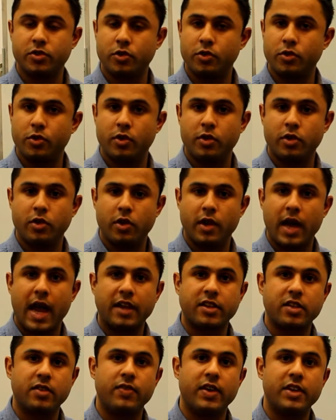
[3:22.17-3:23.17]
So, you know,
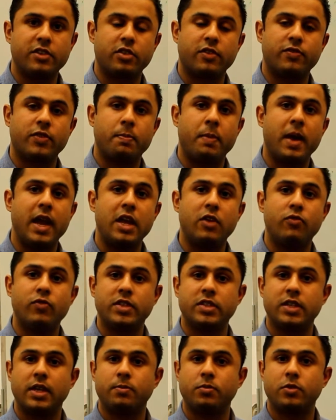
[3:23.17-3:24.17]
activation of the pain
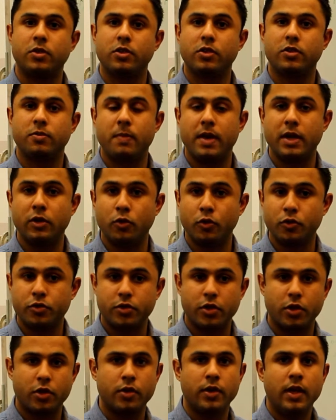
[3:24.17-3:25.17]
receptors may
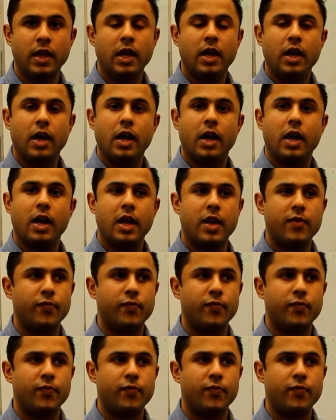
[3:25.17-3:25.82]
also uh,